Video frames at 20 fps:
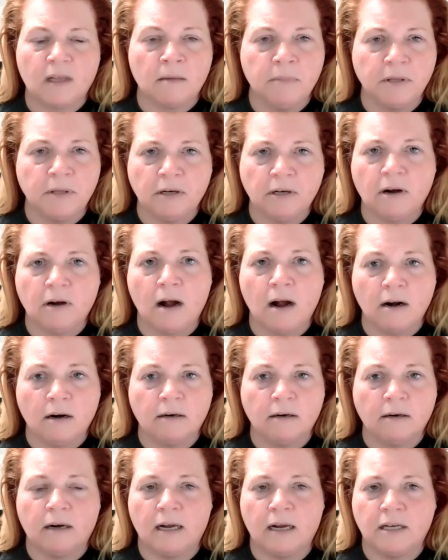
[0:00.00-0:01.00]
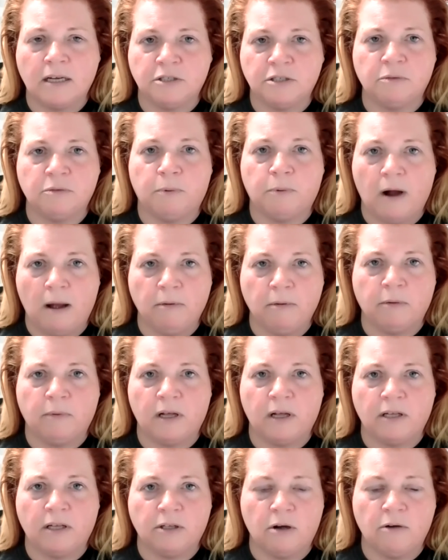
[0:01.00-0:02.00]
But there are, as you probably
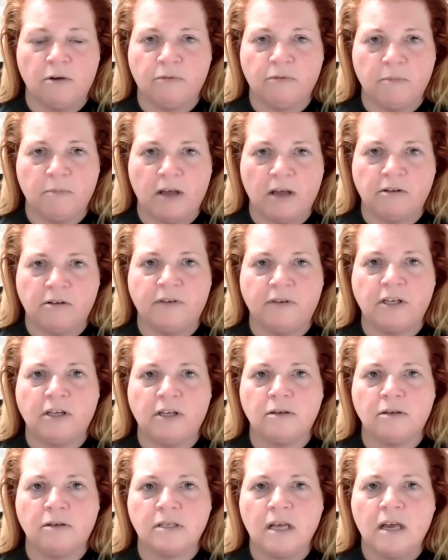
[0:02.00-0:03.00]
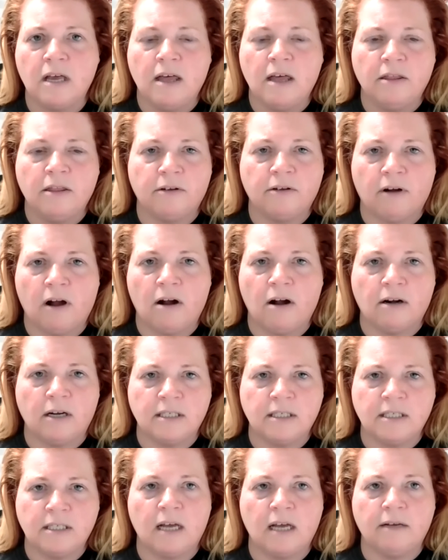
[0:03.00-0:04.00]
well know from my other videos, there are
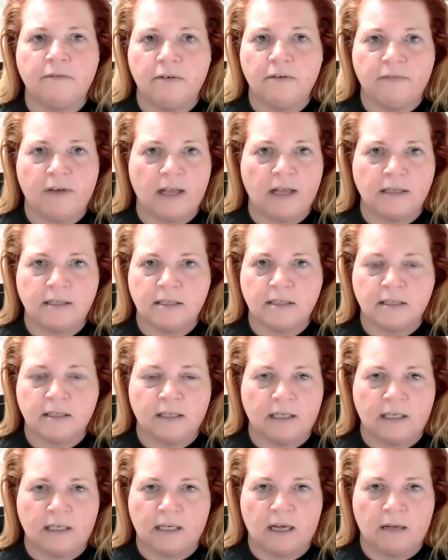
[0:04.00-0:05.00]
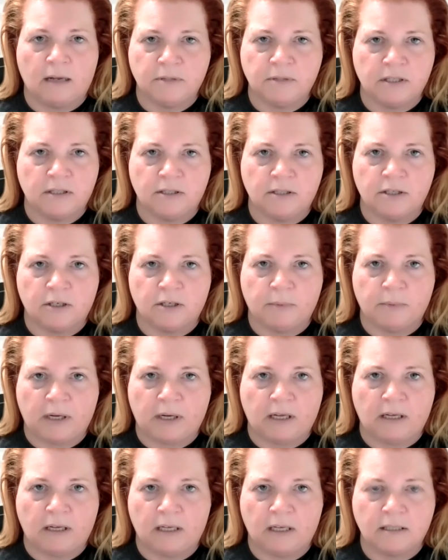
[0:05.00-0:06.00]
a ton of events leading up to the
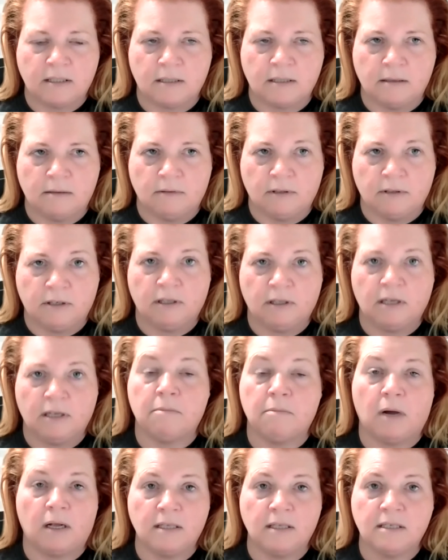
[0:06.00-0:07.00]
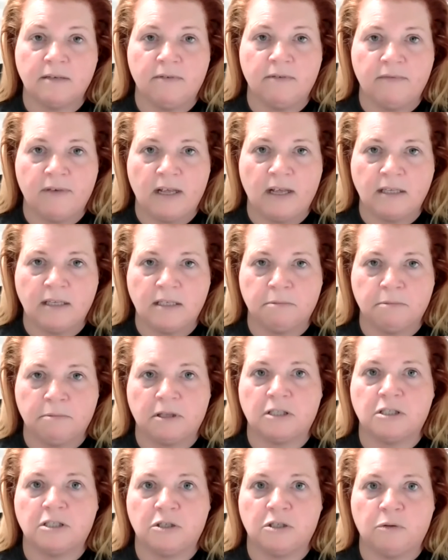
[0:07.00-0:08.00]
Derby. It's literally months of events, but
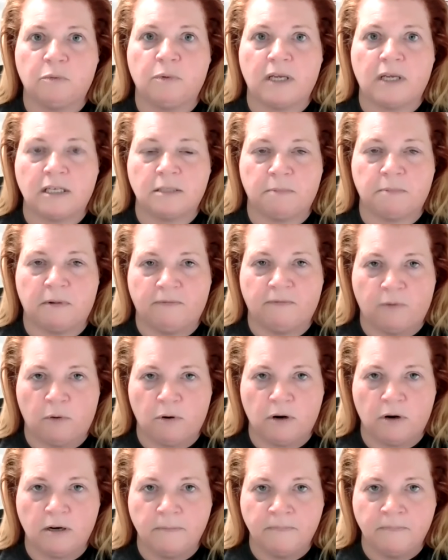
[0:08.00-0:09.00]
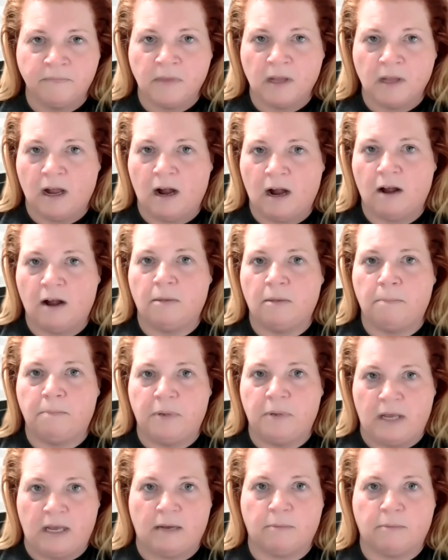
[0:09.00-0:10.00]
the 2 weeks before are the
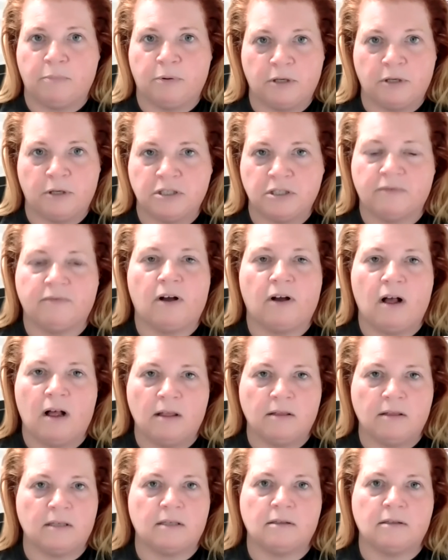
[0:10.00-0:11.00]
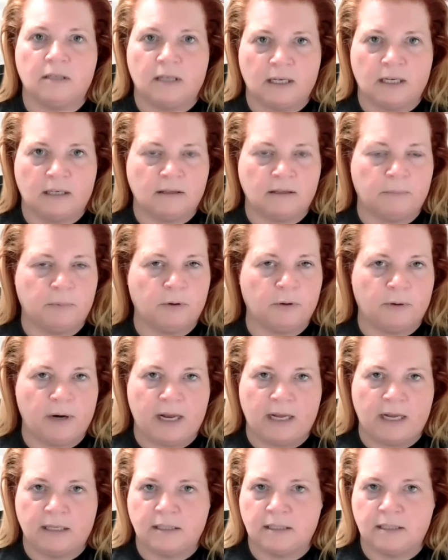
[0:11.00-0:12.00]
big push of all the
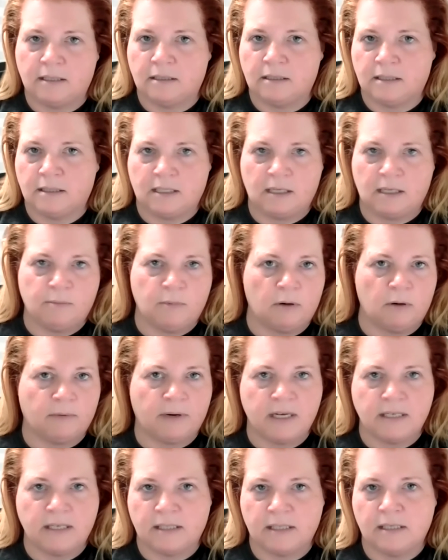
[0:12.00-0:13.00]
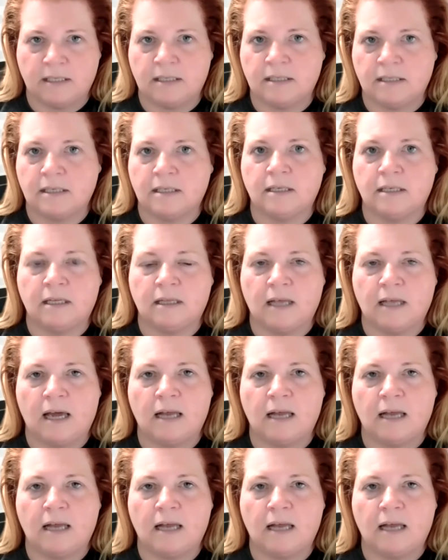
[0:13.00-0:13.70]
parades and the steamboat races and